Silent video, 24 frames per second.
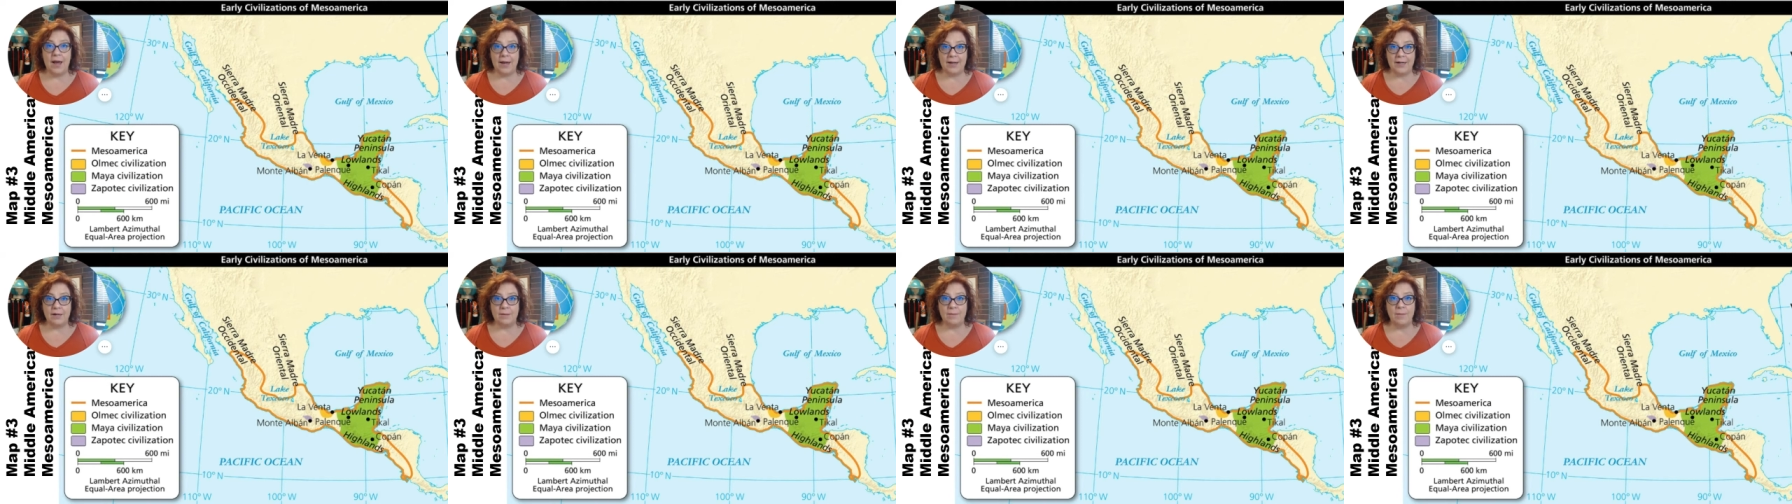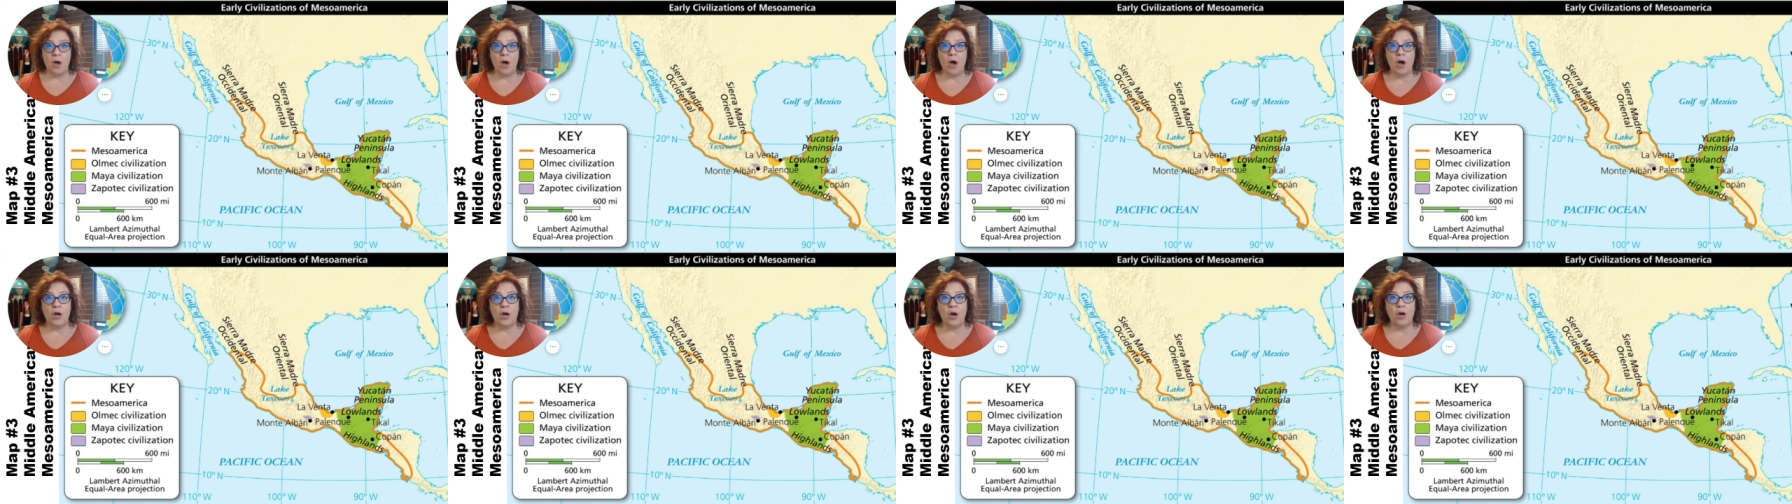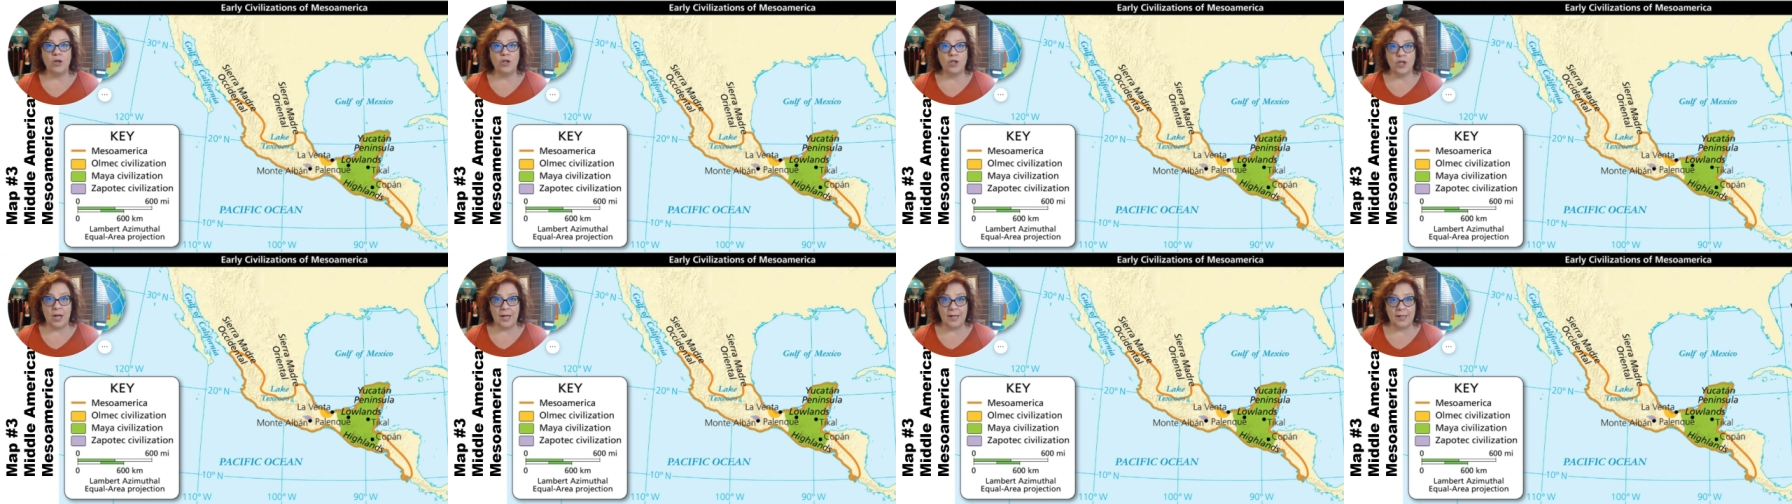item on
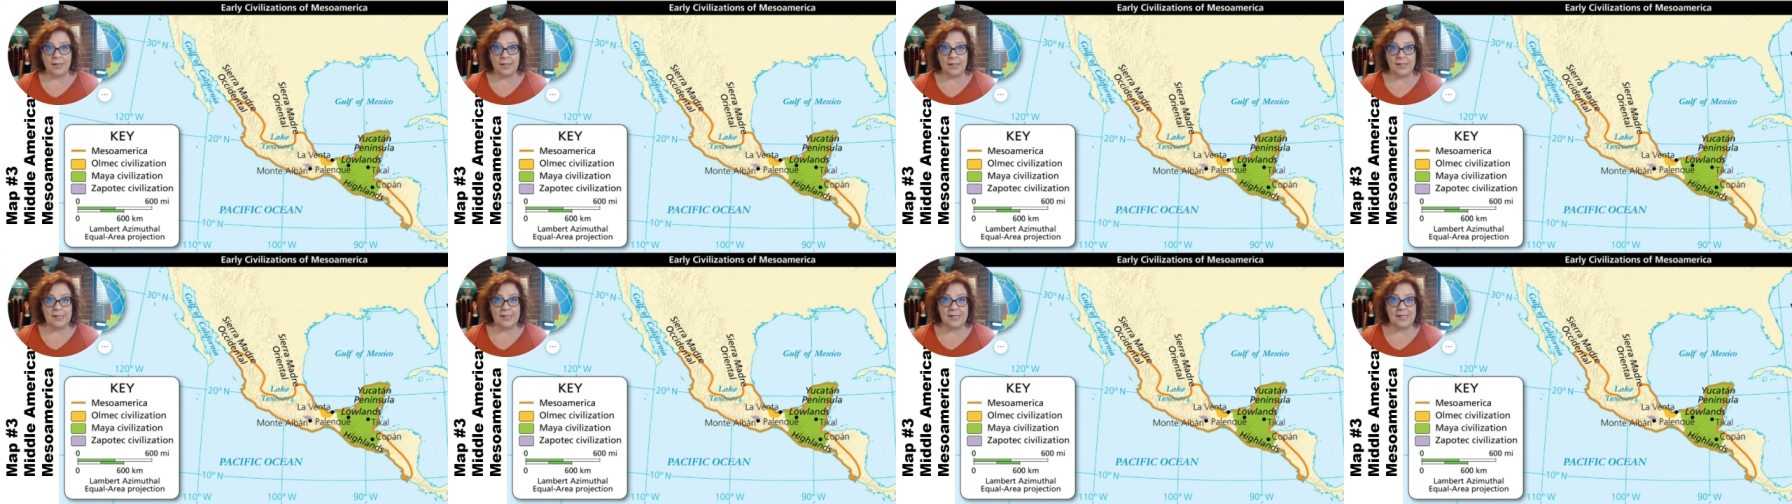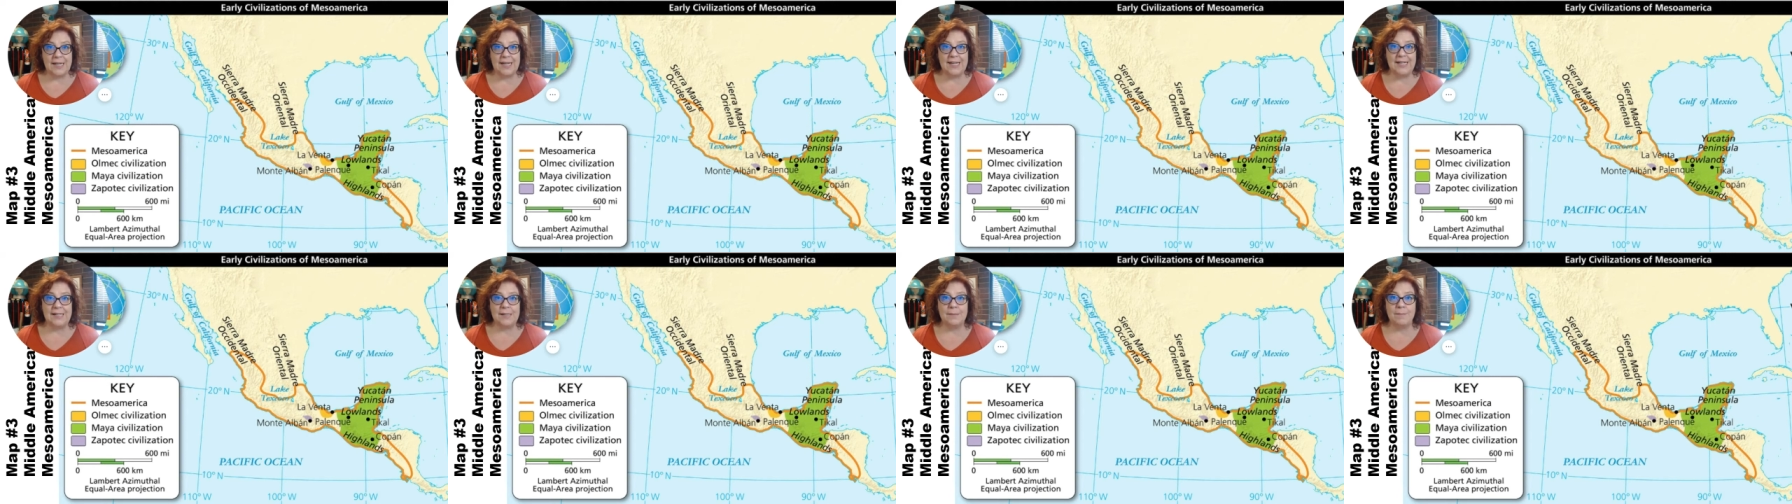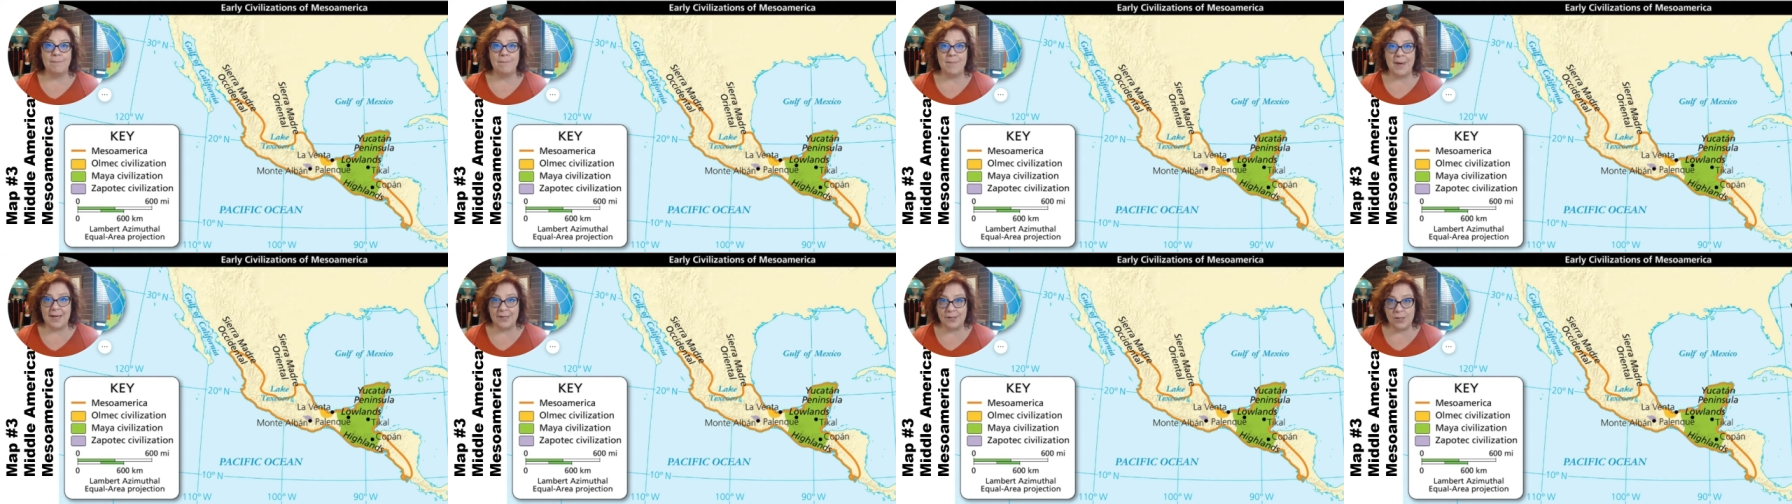our checklist is
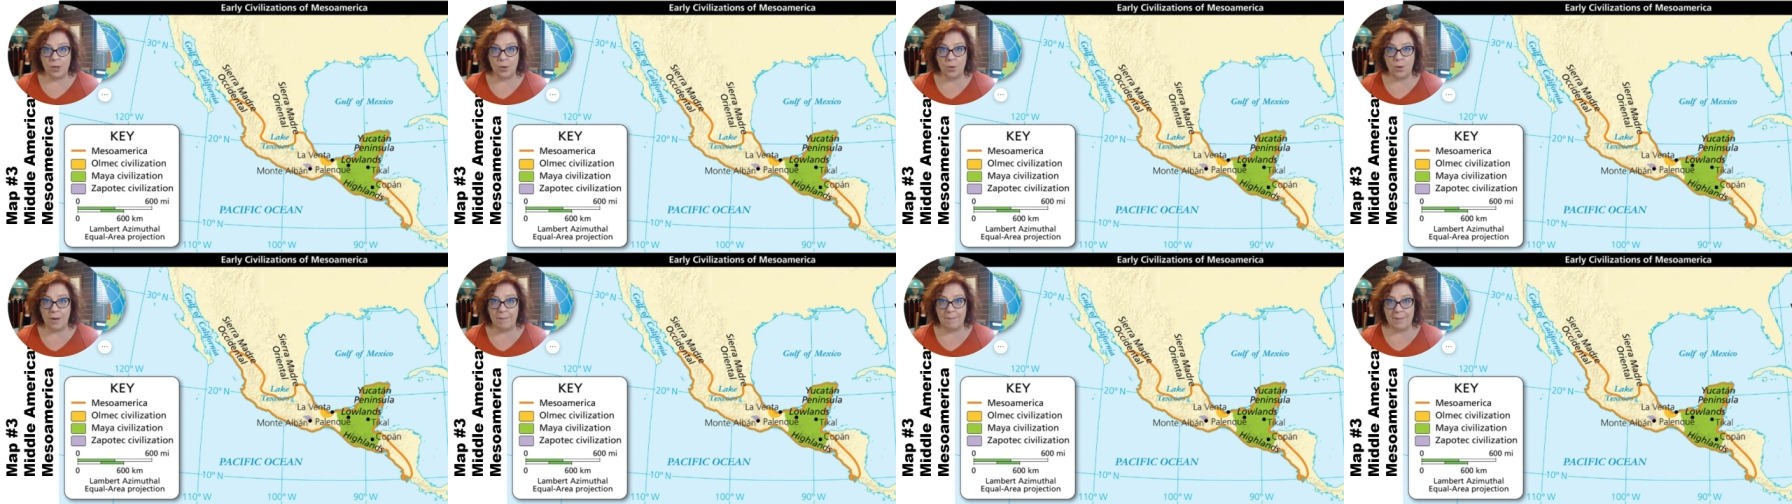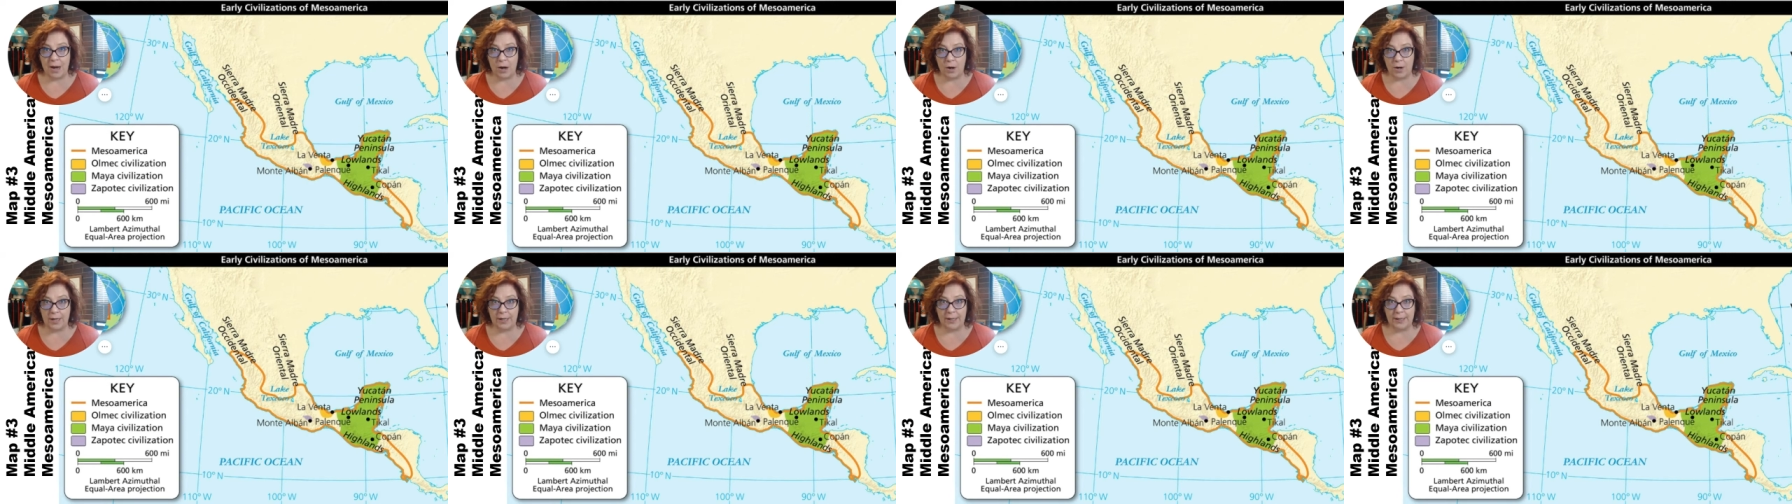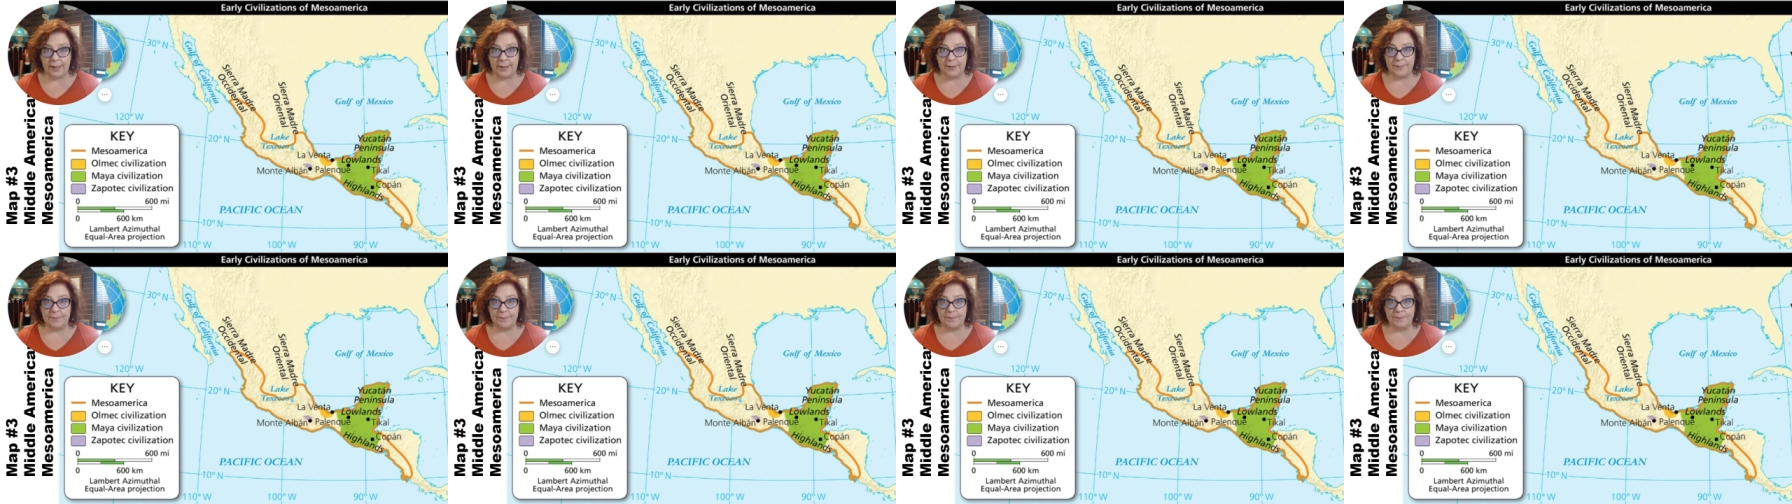
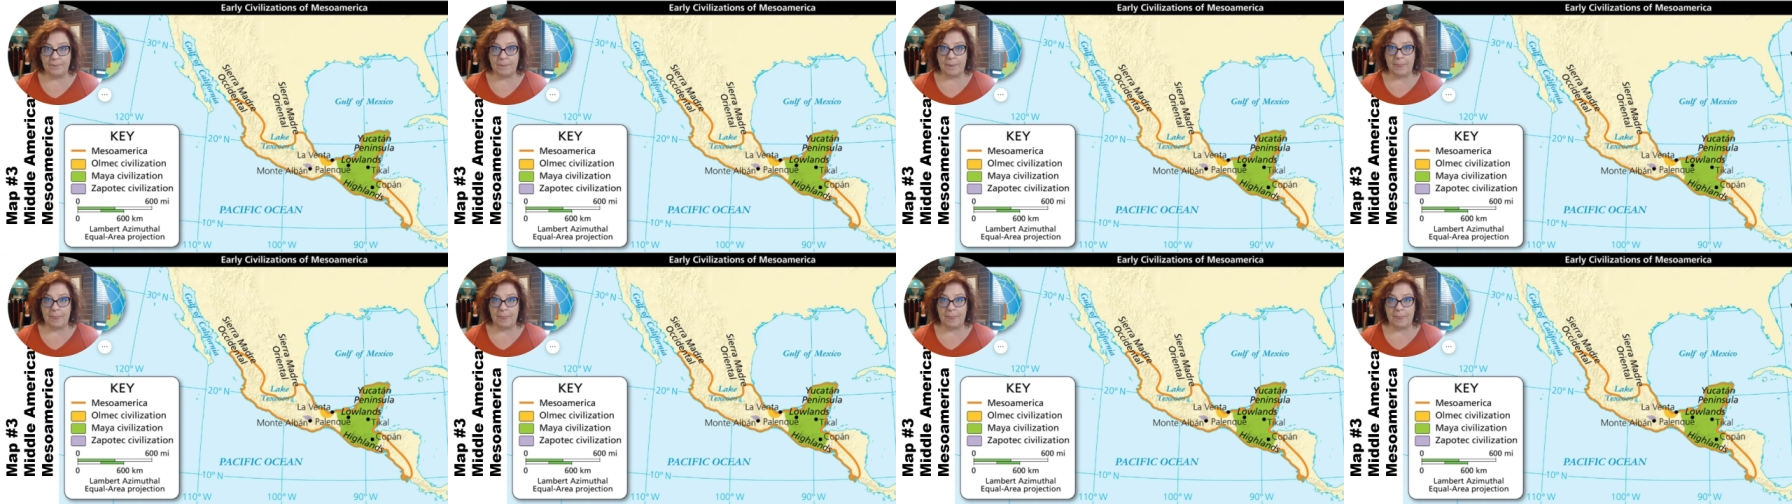Mesoamerica.